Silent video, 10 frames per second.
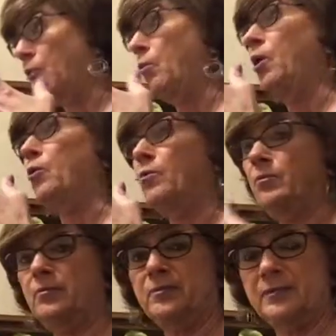whoa.
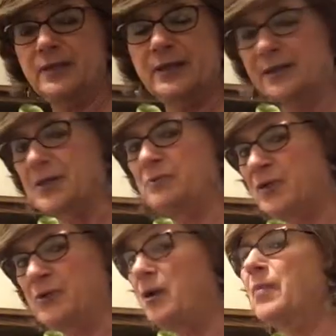It doesn't
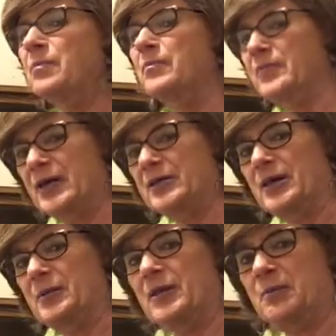wake you up, that
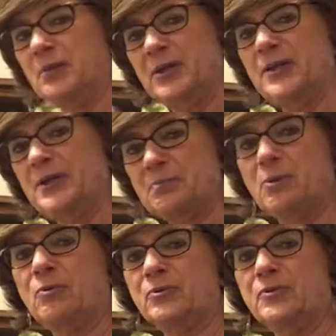type of thing, but it is
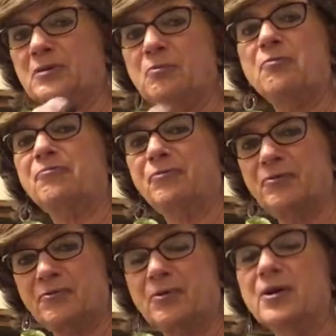bolder. It's more
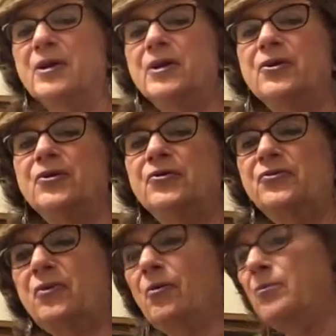flavor.
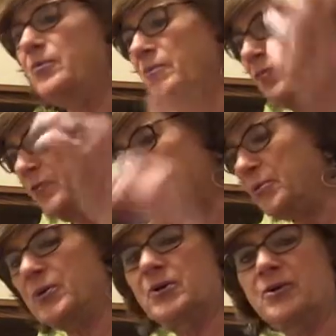So when you
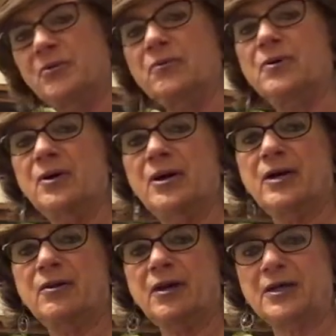put it in a
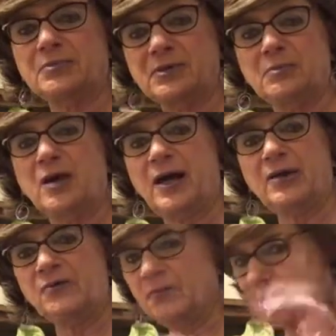glass with some
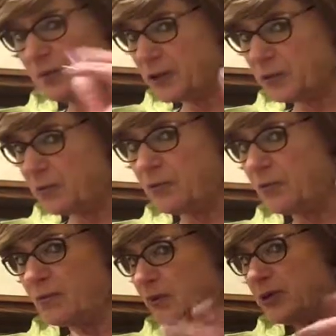ice, maybe a little
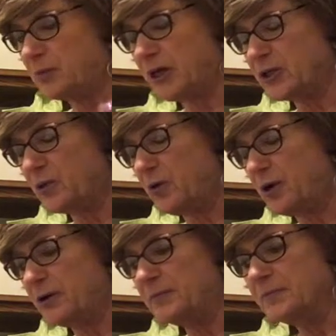splash of
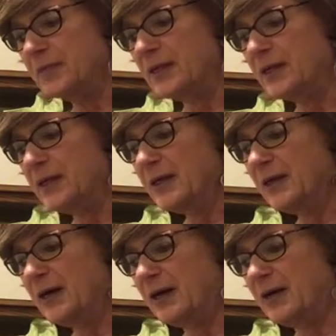water,
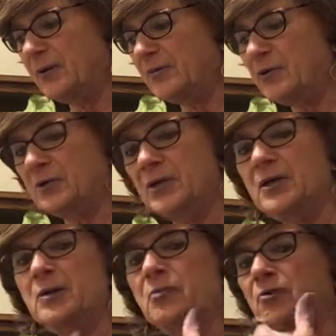you're going to
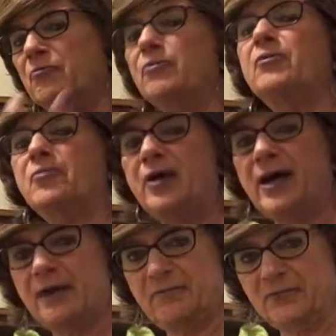get more flavor
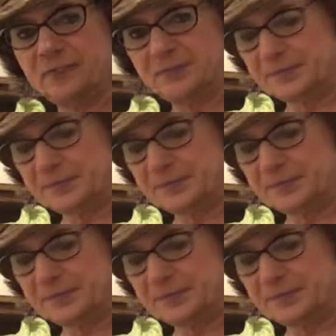out of it.